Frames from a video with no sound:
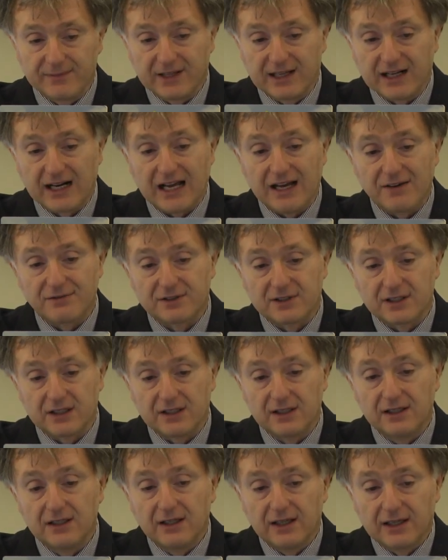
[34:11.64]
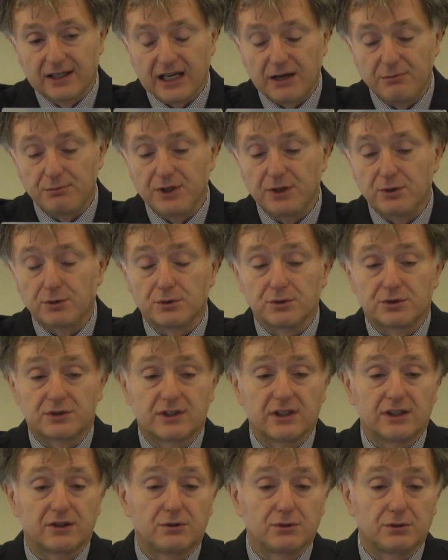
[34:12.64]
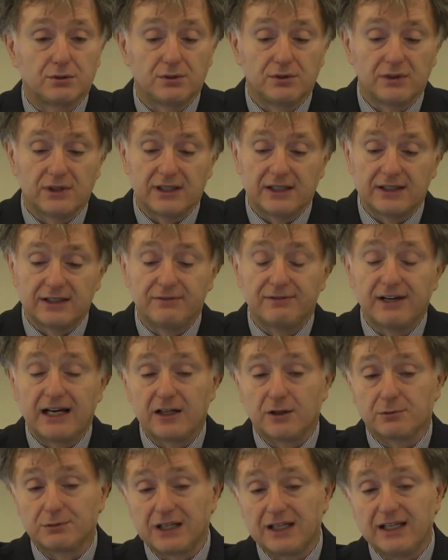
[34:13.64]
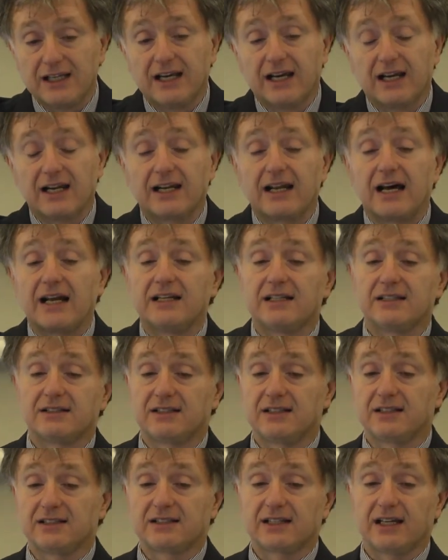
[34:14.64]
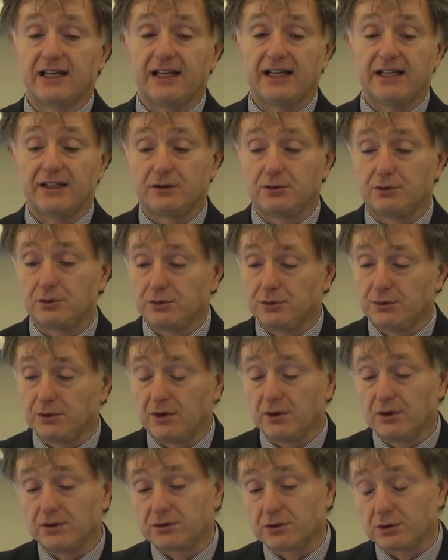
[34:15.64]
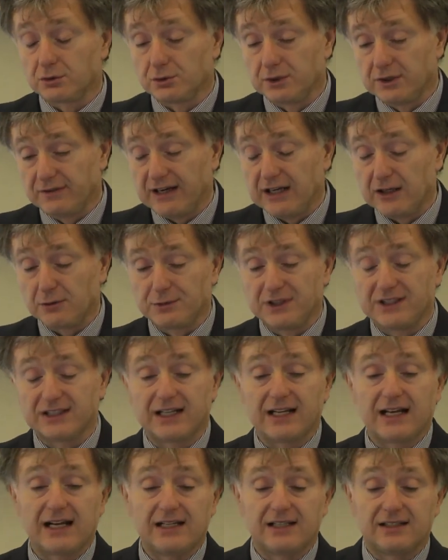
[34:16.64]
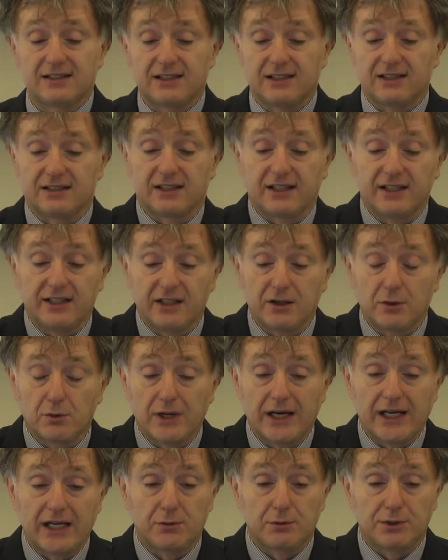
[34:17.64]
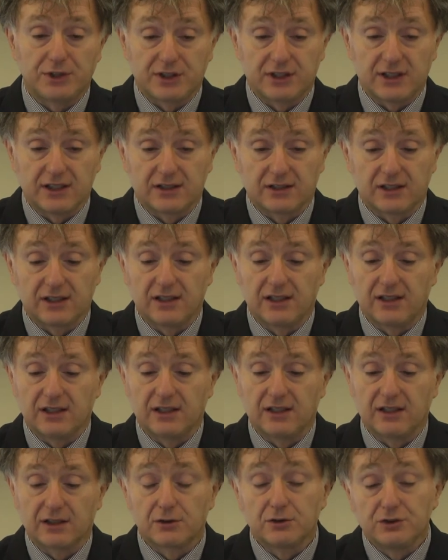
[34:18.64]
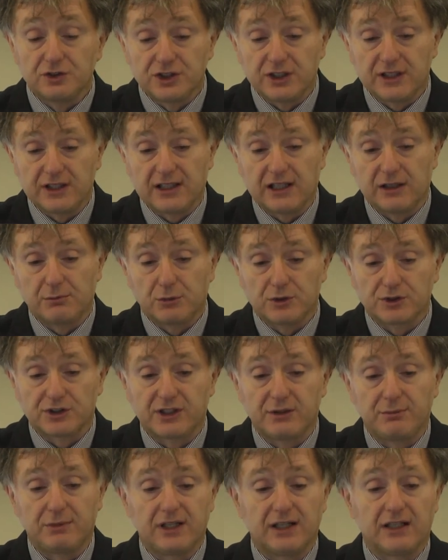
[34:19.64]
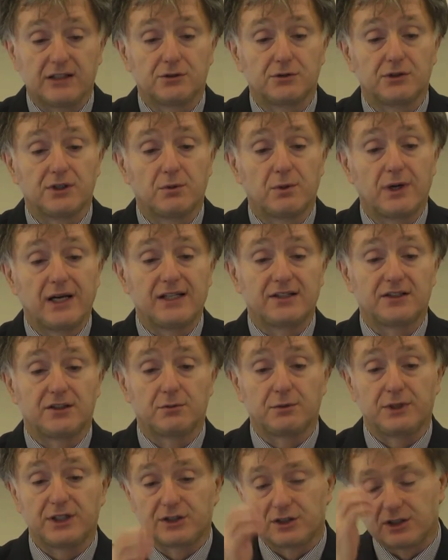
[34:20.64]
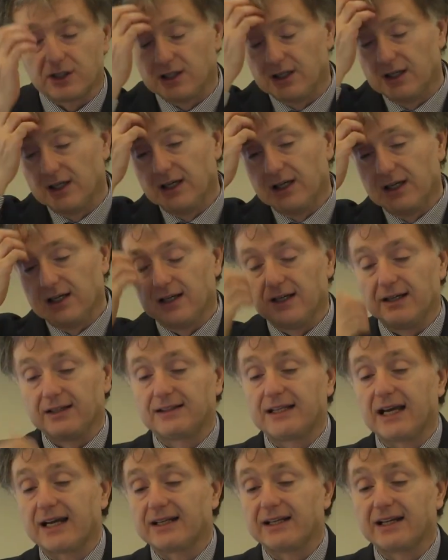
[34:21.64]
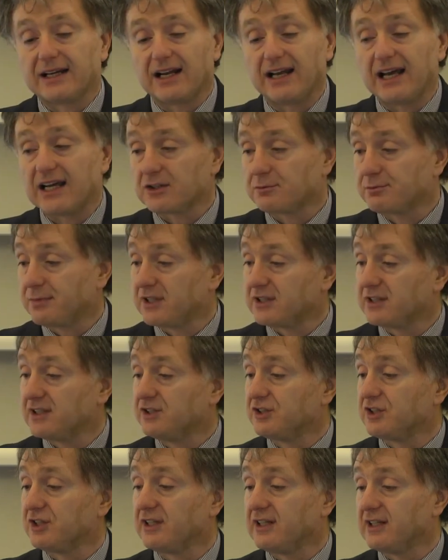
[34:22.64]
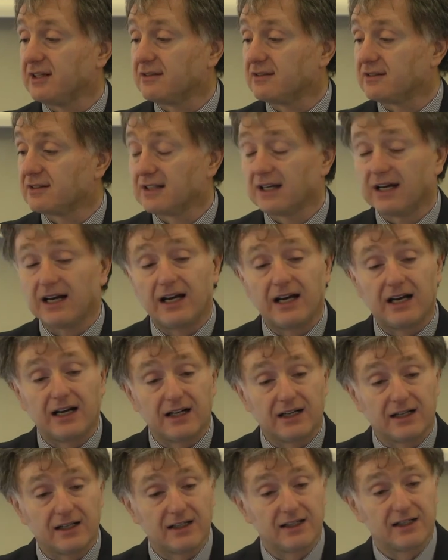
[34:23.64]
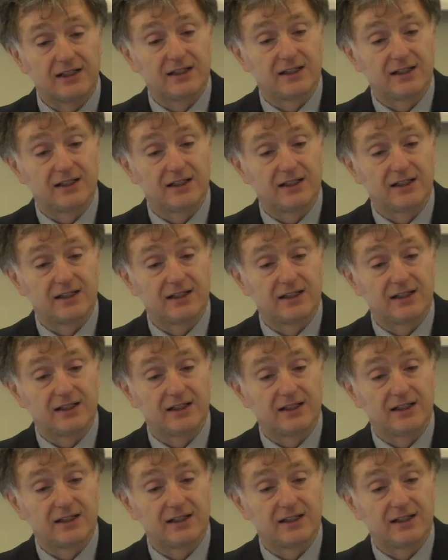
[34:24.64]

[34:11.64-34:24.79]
graphs can be used to develop the legal analysis and to also to develop this analysis in a way which is congenial, more similar to the ways in which technical experts, engineers are